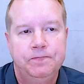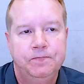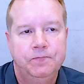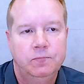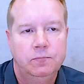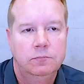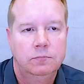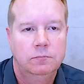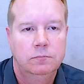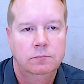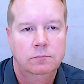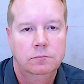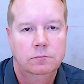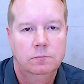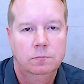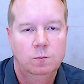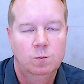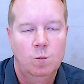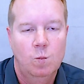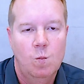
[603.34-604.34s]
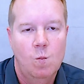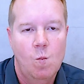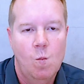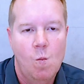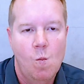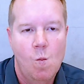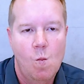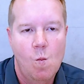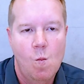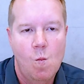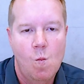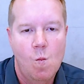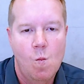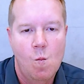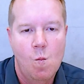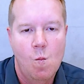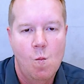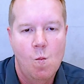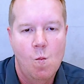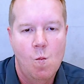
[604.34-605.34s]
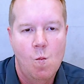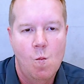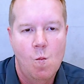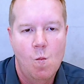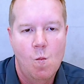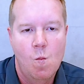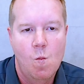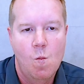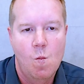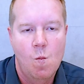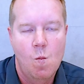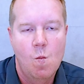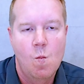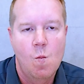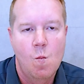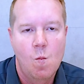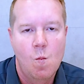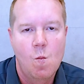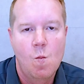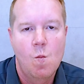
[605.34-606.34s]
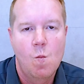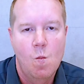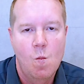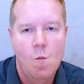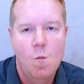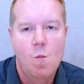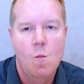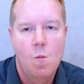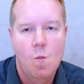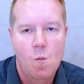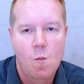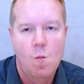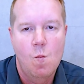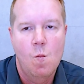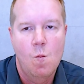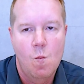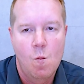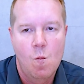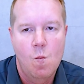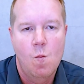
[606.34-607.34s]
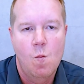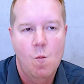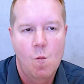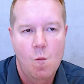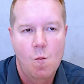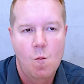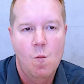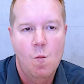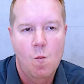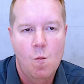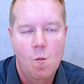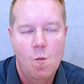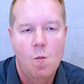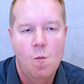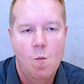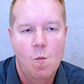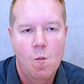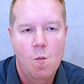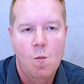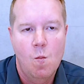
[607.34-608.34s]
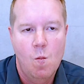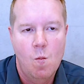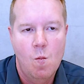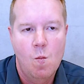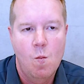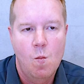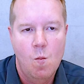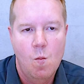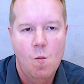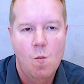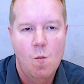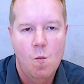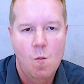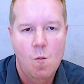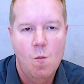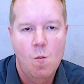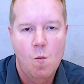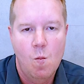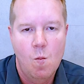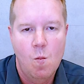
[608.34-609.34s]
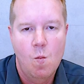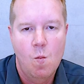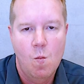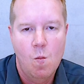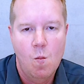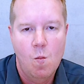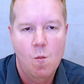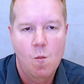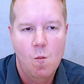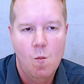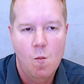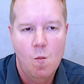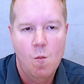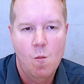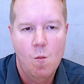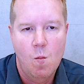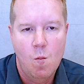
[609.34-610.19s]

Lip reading: (not speaking)